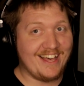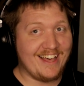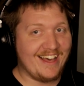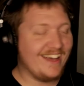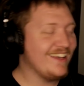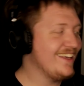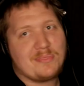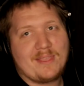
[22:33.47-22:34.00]

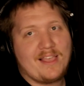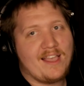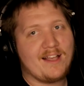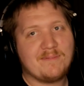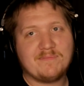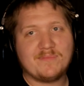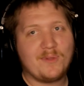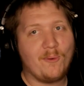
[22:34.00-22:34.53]
I
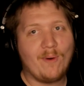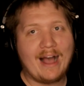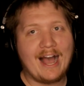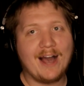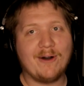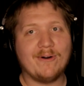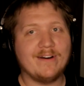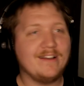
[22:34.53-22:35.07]
don't know
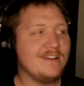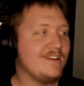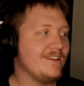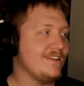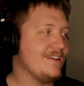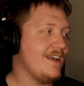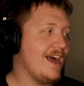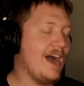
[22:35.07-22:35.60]
how to
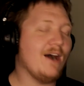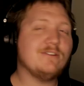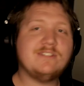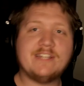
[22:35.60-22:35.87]
make a good joke.